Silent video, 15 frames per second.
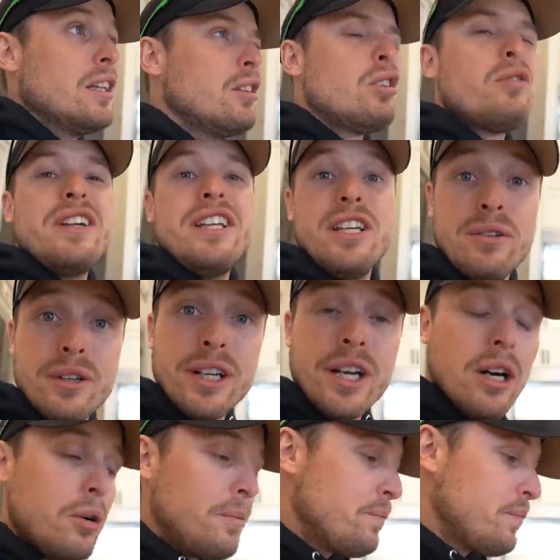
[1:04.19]
little over a year
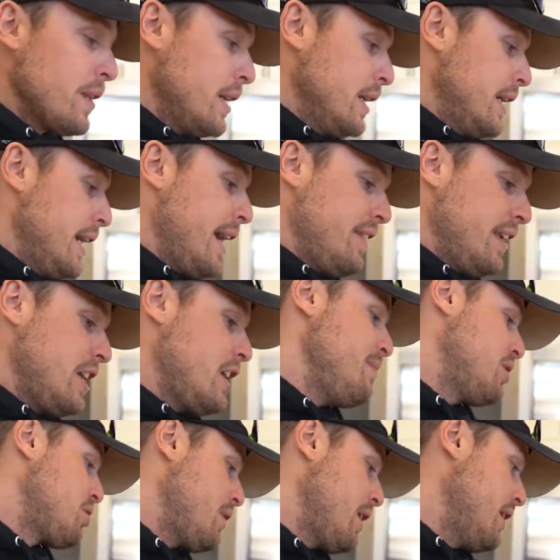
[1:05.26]
ago and they gave
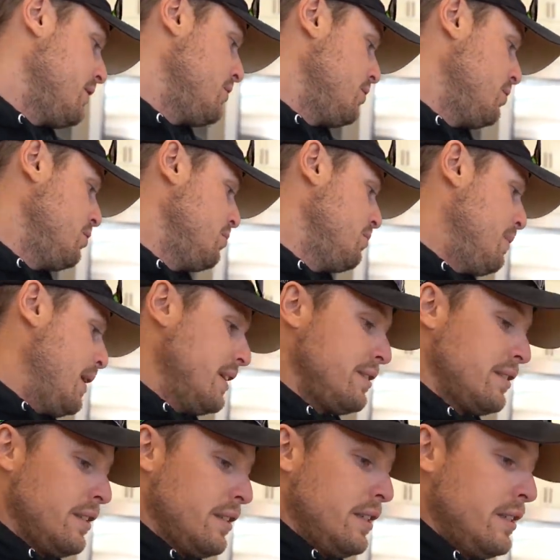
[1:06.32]
me credit to
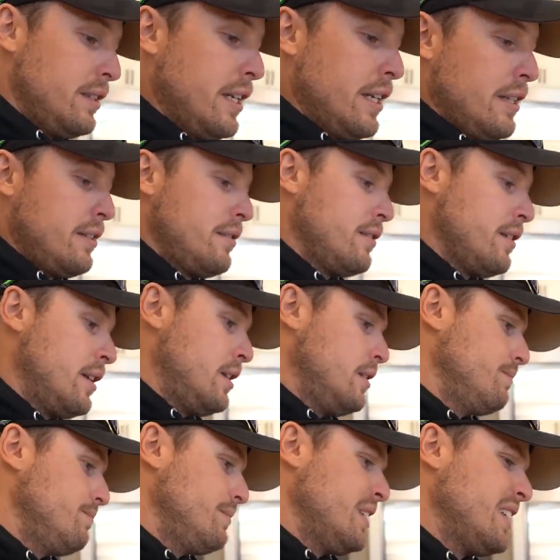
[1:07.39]
basically get,
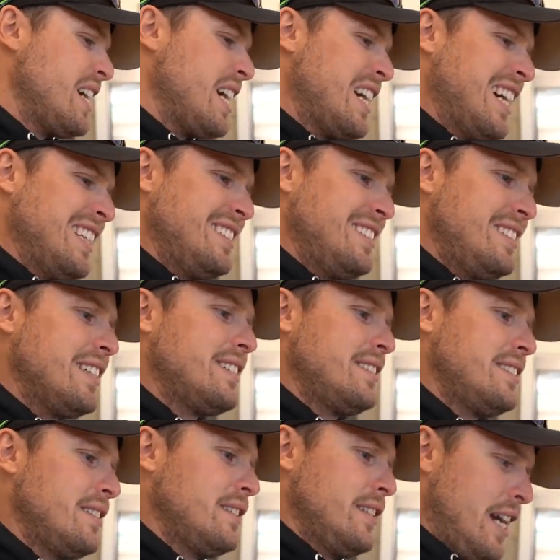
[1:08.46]
um, I think I got
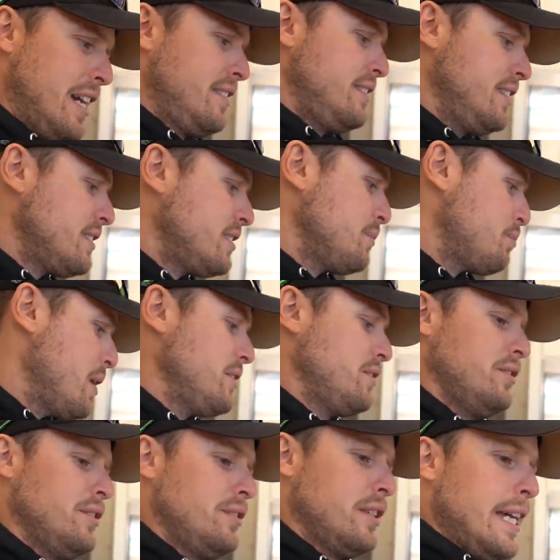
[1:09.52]
six, yeah, six
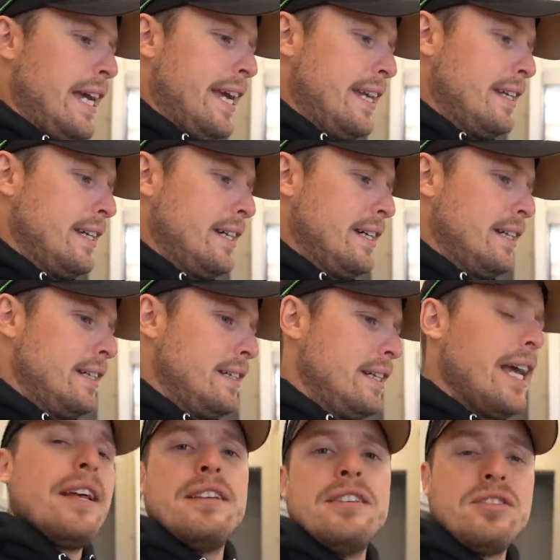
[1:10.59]
suppressors. And uh,
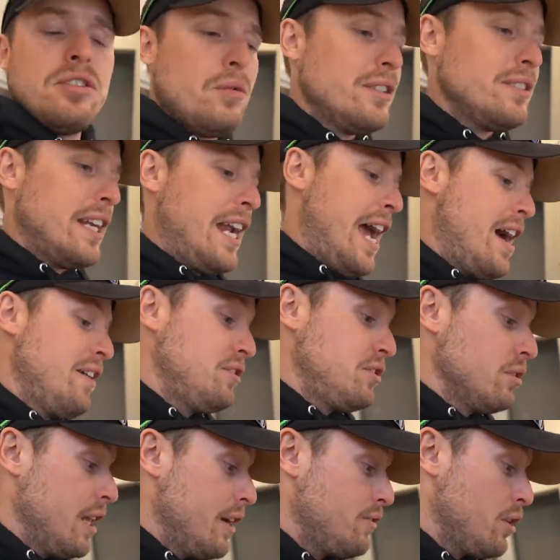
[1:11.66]
yeah, these are the ones that I have
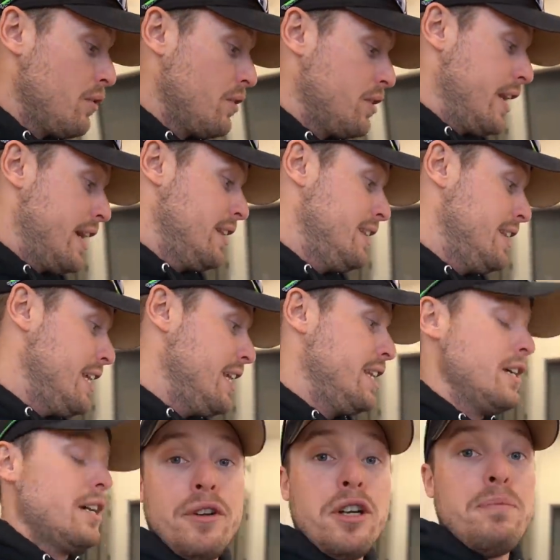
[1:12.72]
still left over that
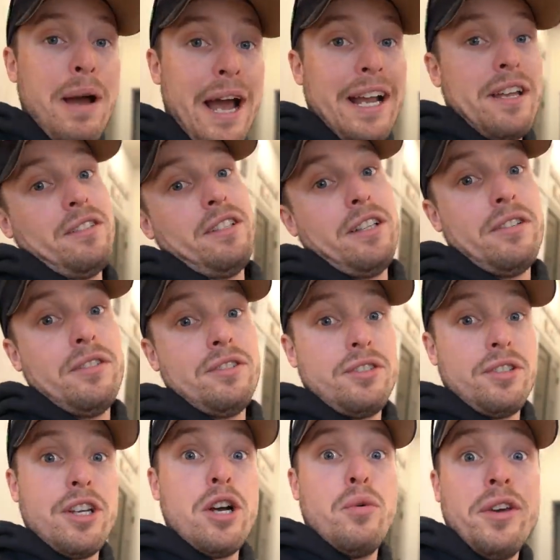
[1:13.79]
need Freedom Package senders to go